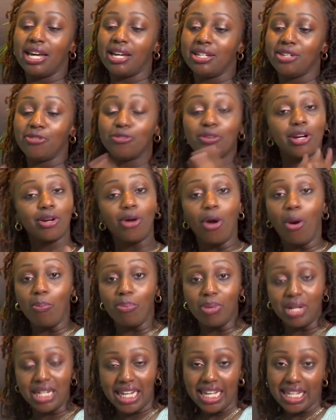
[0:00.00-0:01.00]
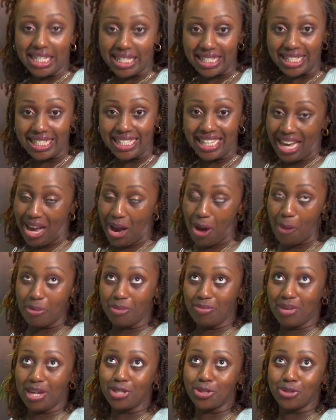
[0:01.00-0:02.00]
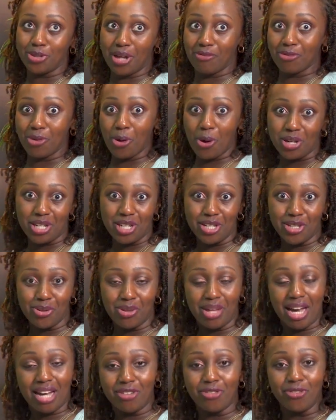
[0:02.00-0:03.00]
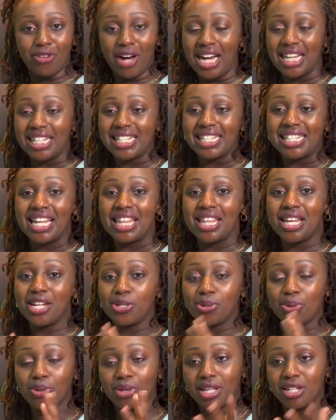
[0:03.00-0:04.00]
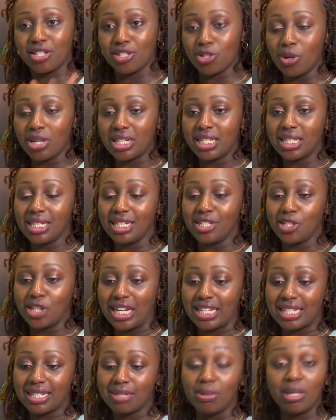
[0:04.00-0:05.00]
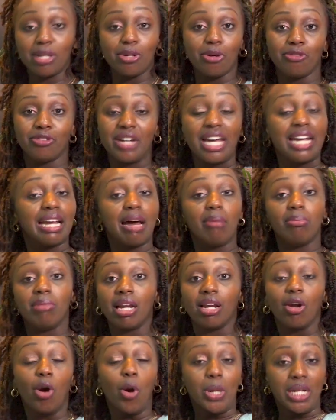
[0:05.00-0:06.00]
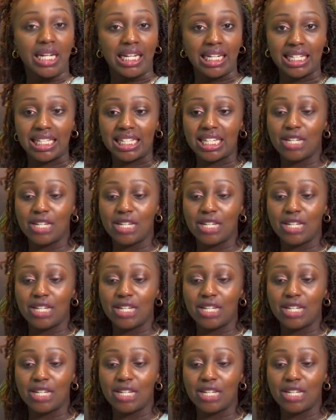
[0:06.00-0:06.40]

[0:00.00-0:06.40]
different components. Or maybe I should have gone into that first. The tooth is not just made of enamel only.